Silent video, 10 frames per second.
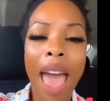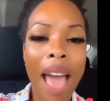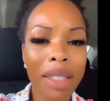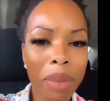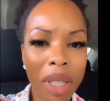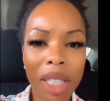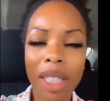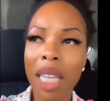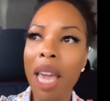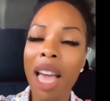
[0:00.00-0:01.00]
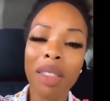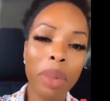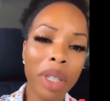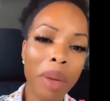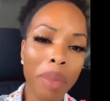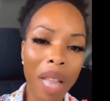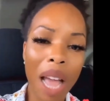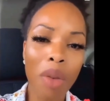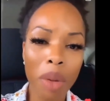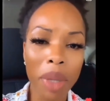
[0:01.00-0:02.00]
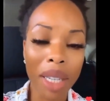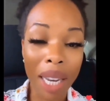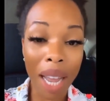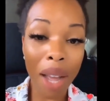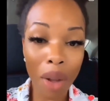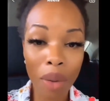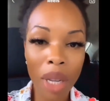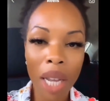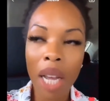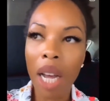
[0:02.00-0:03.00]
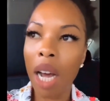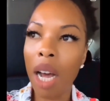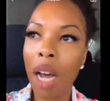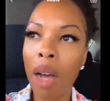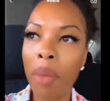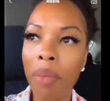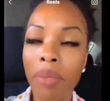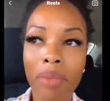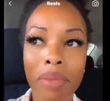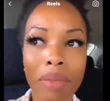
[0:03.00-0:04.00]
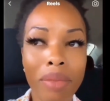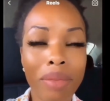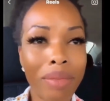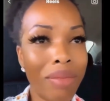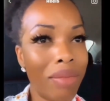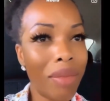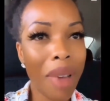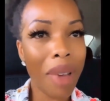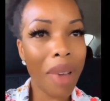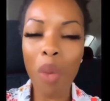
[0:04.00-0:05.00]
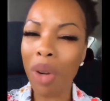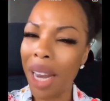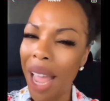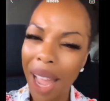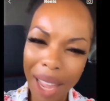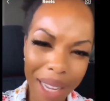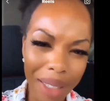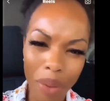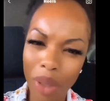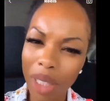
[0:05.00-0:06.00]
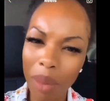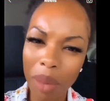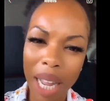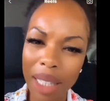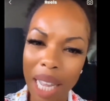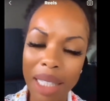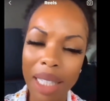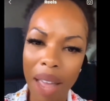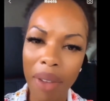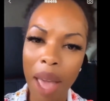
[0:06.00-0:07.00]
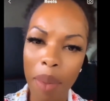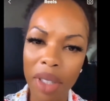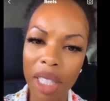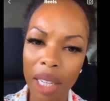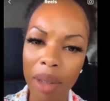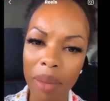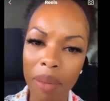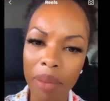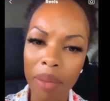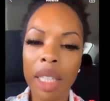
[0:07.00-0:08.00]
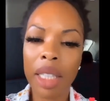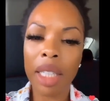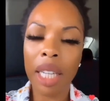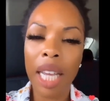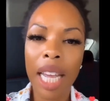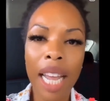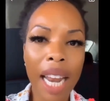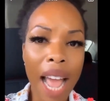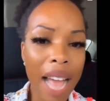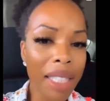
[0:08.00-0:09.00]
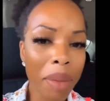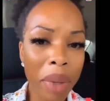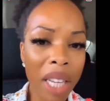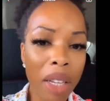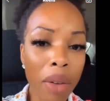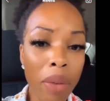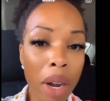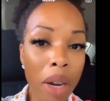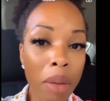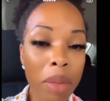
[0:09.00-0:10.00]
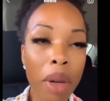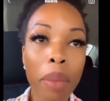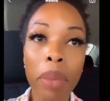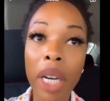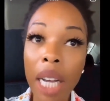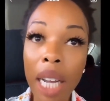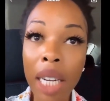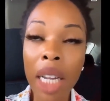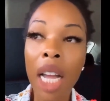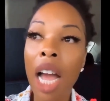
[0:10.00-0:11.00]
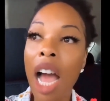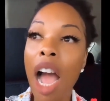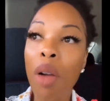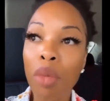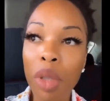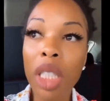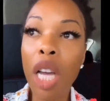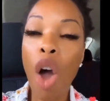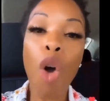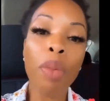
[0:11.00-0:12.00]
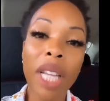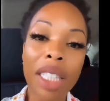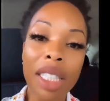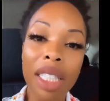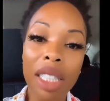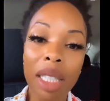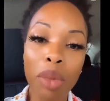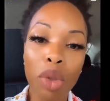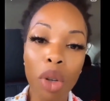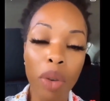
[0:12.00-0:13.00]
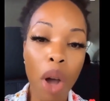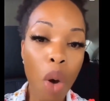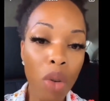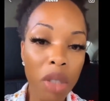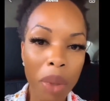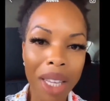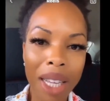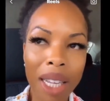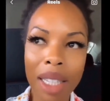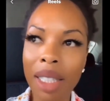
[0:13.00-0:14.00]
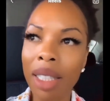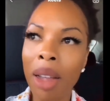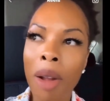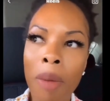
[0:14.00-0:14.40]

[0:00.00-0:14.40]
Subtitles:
As much as he has put black women down, I would hate for something like that to have happened to him. It hasn't been confirmed, but I really hope that this is some sort of hoax, because